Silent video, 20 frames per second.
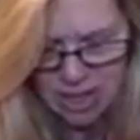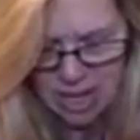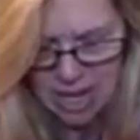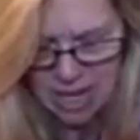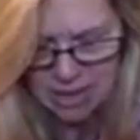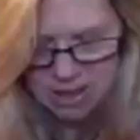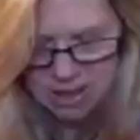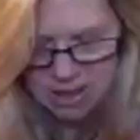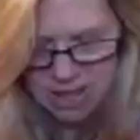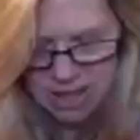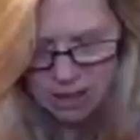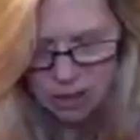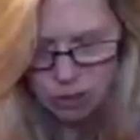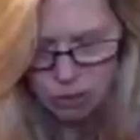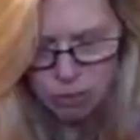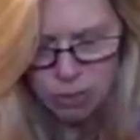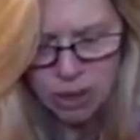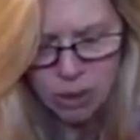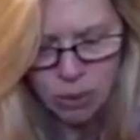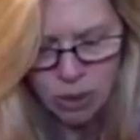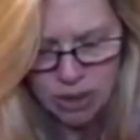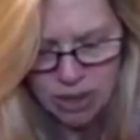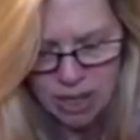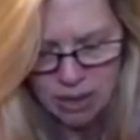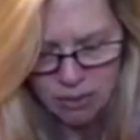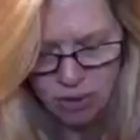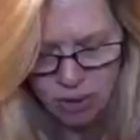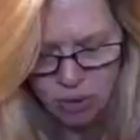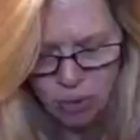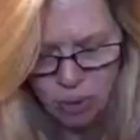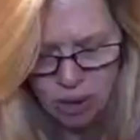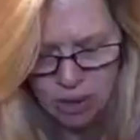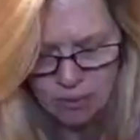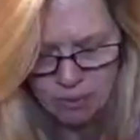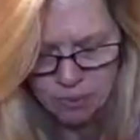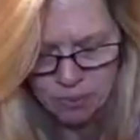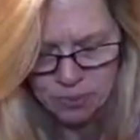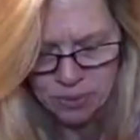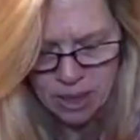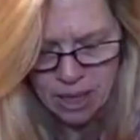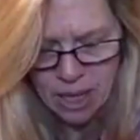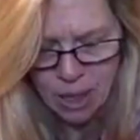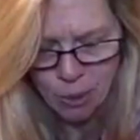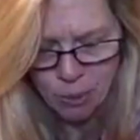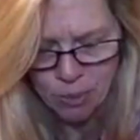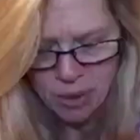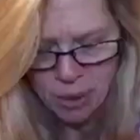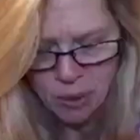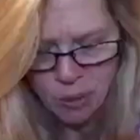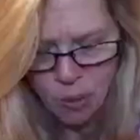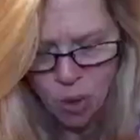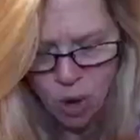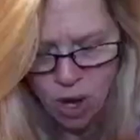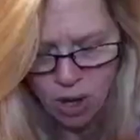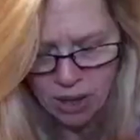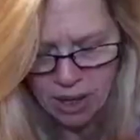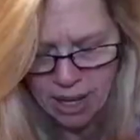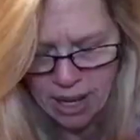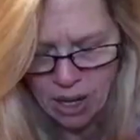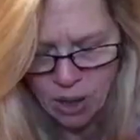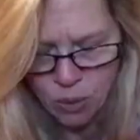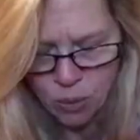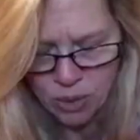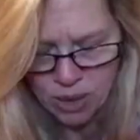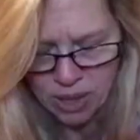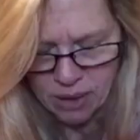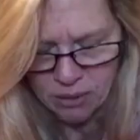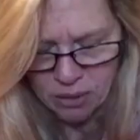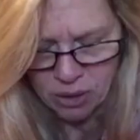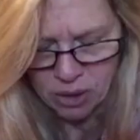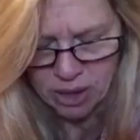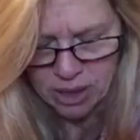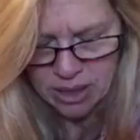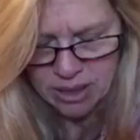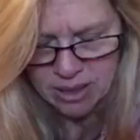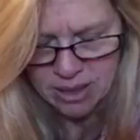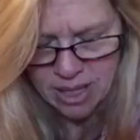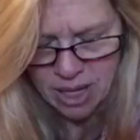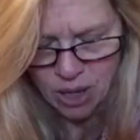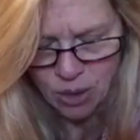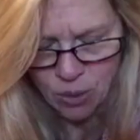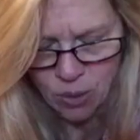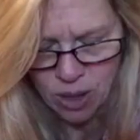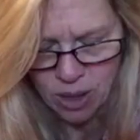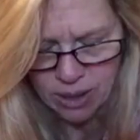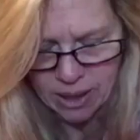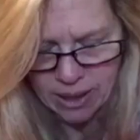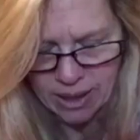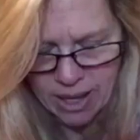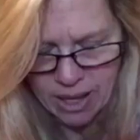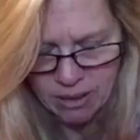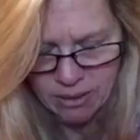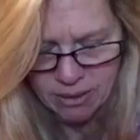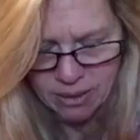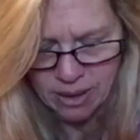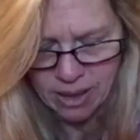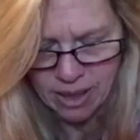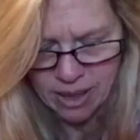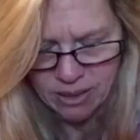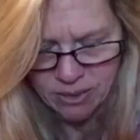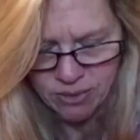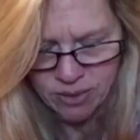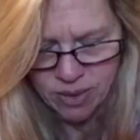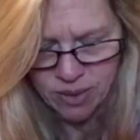ask that you be with everyone, help them walk out whatever it is they are walking out in life.